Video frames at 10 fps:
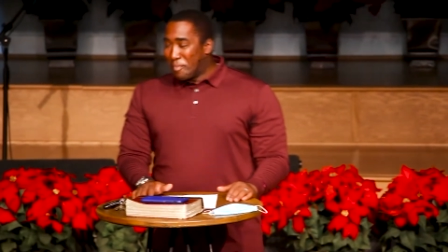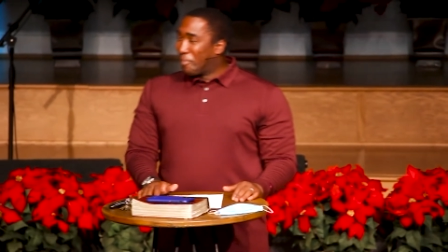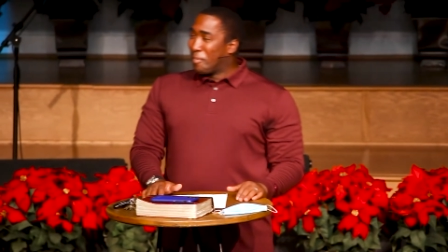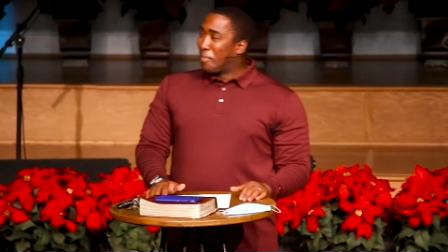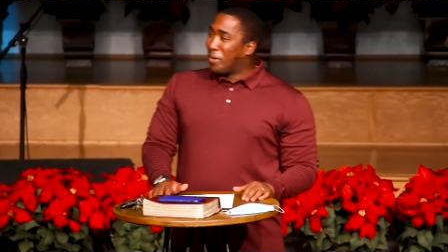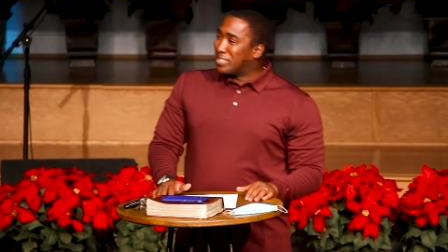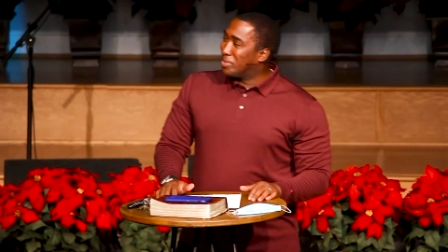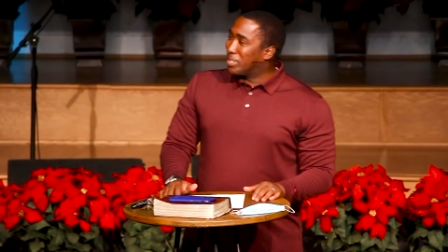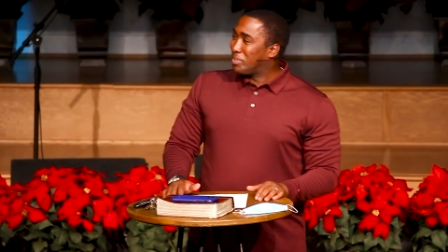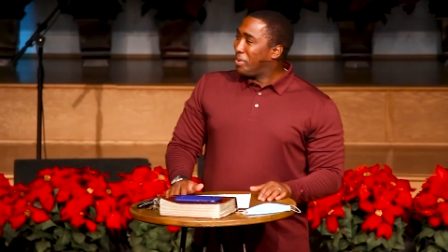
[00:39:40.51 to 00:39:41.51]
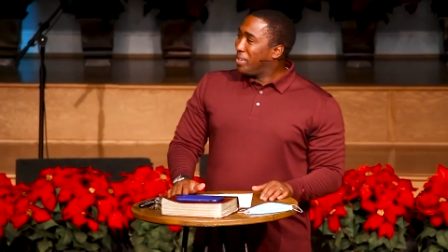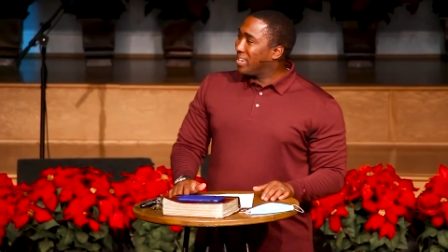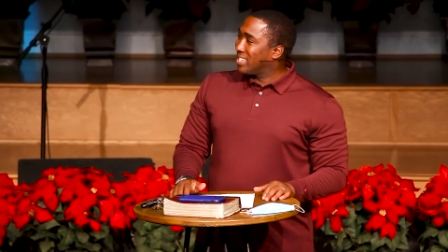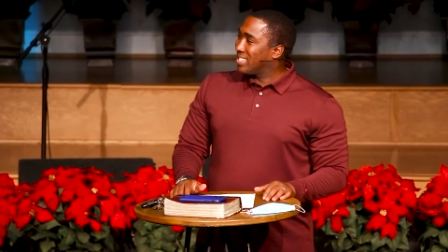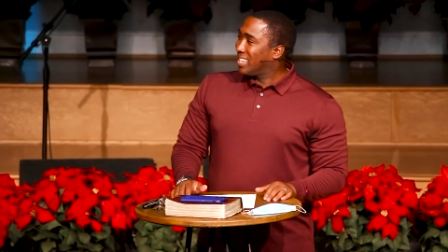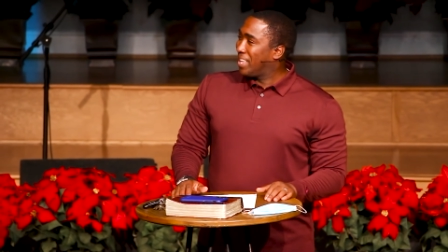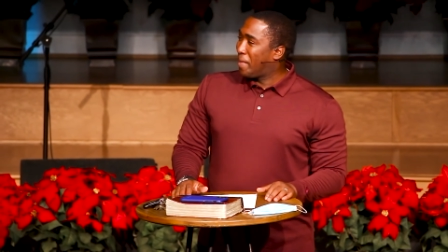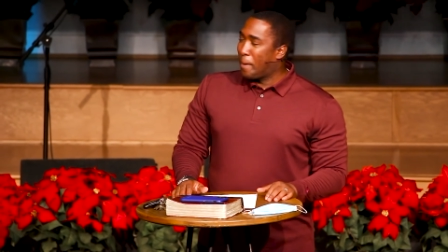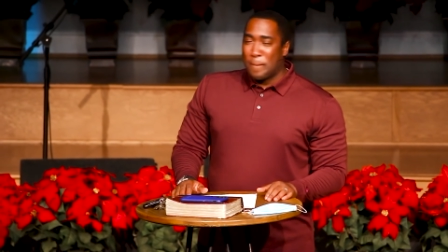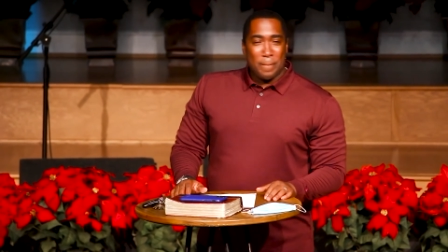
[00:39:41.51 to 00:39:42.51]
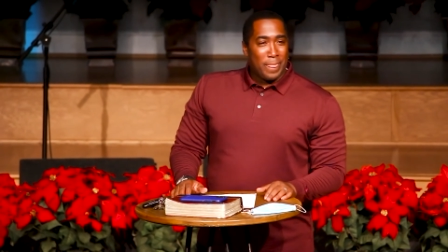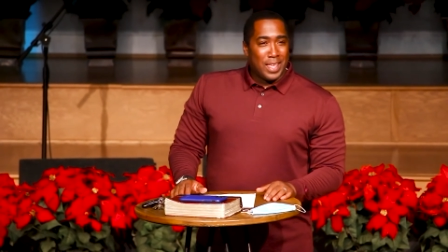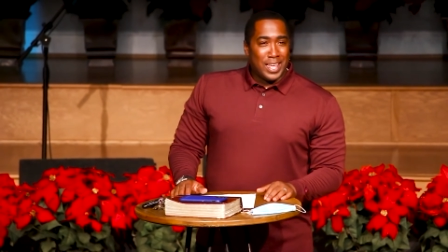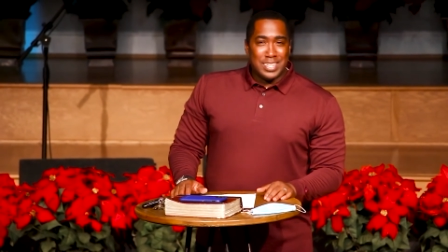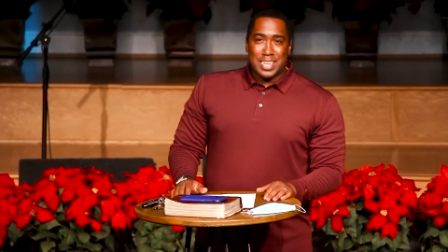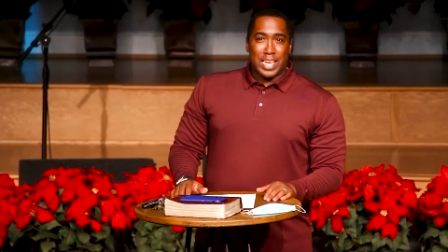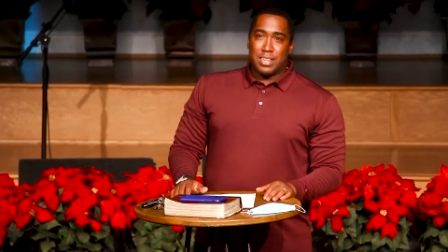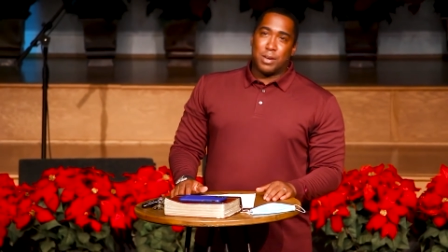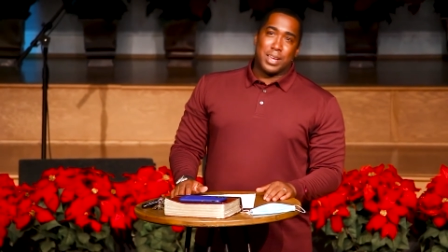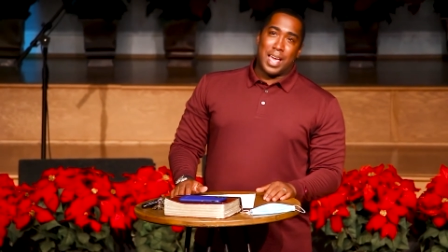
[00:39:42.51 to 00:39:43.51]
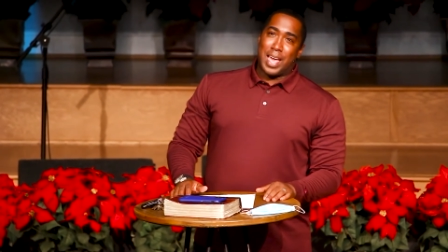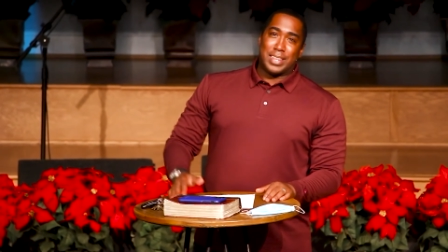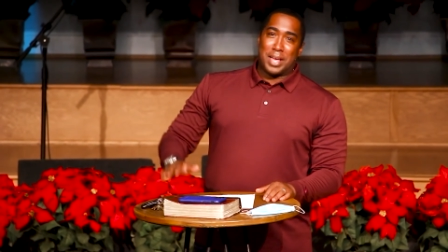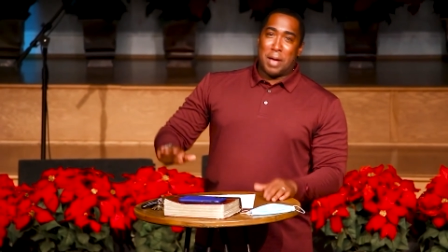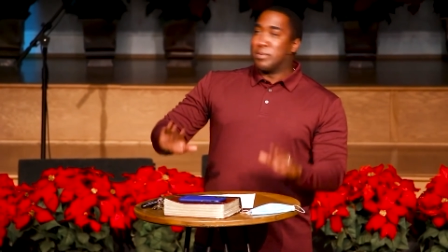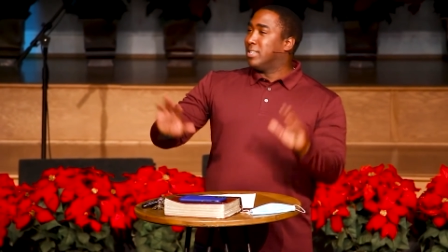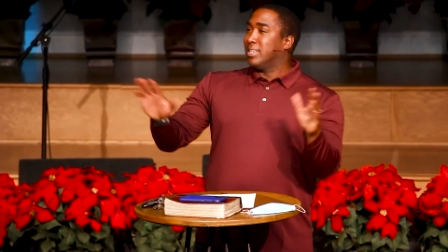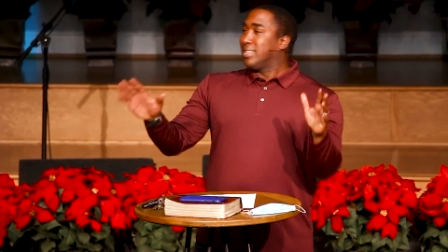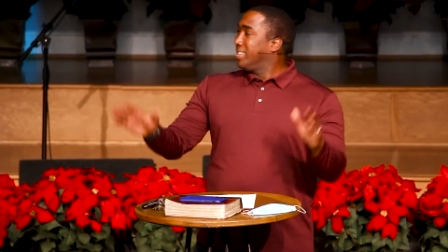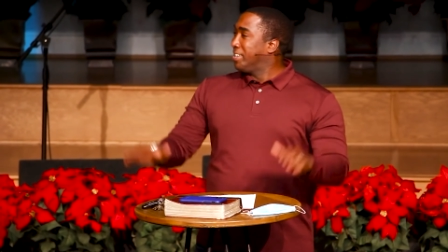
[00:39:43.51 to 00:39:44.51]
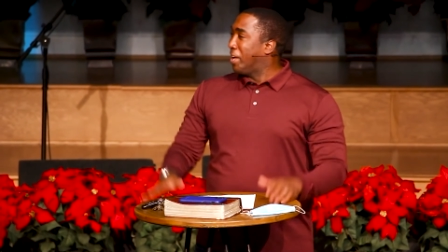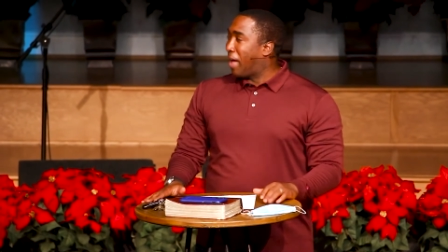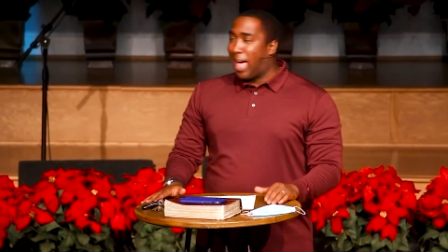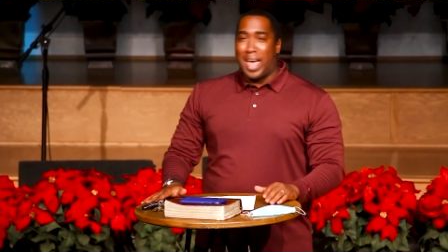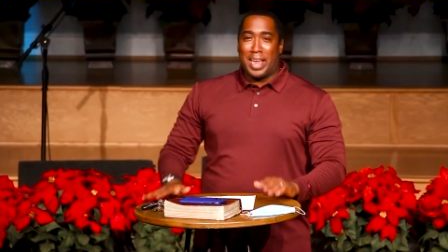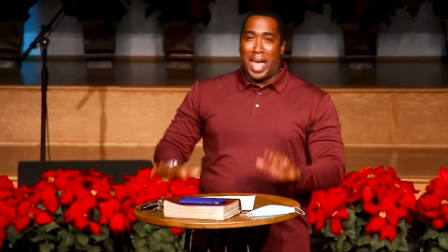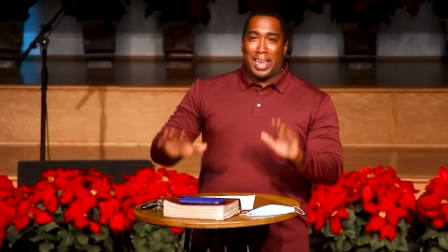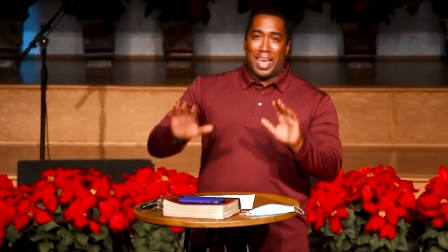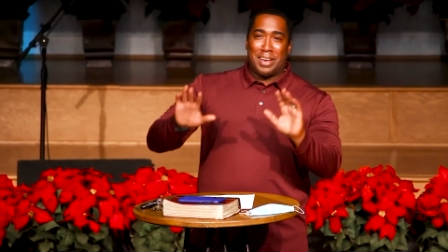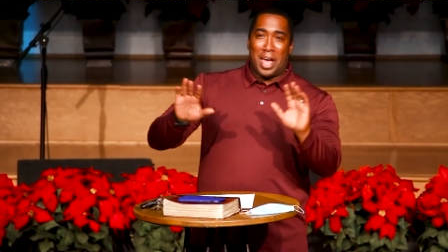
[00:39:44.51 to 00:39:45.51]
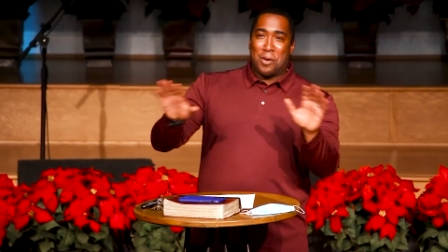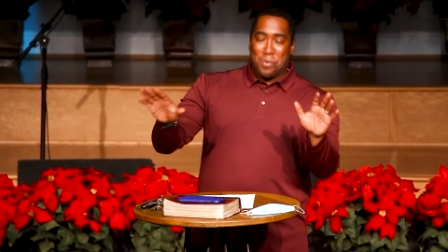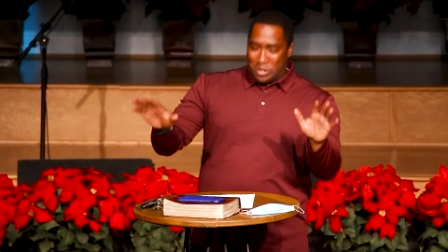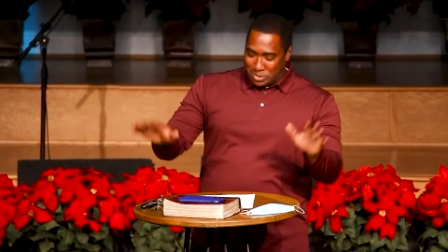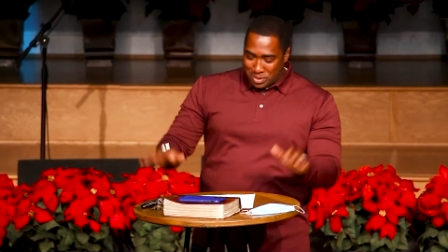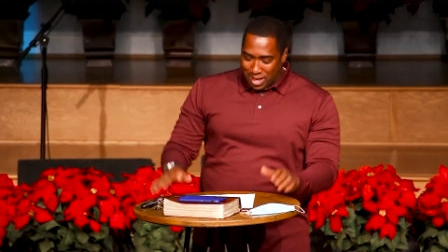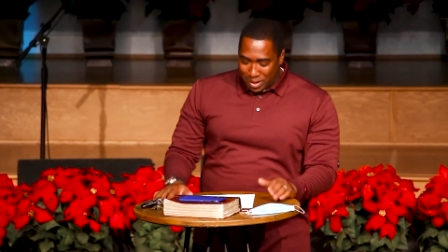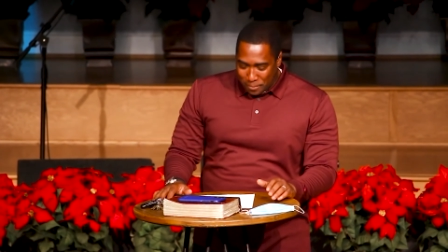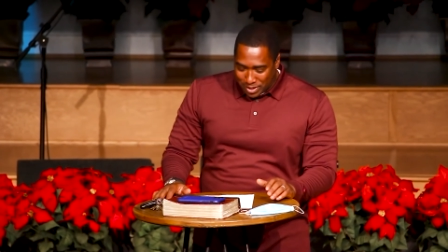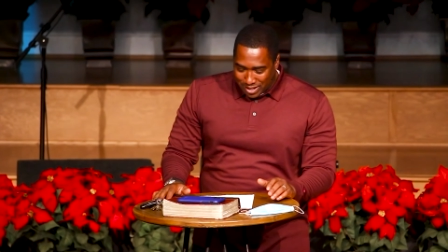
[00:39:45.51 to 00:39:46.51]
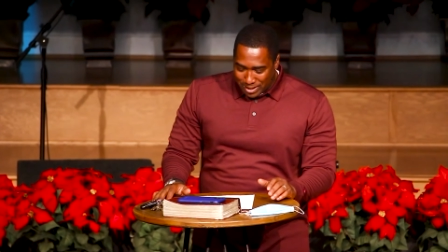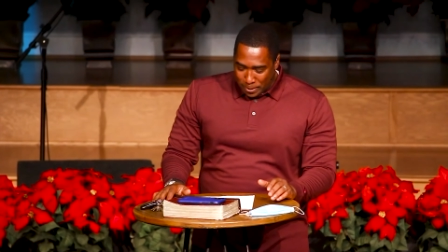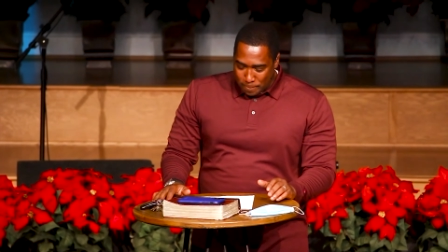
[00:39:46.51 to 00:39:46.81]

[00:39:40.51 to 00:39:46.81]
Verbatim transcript: from, from personal experience. And he's like, you know what, God, I'm good. You know, I I I, I don't want to do that, but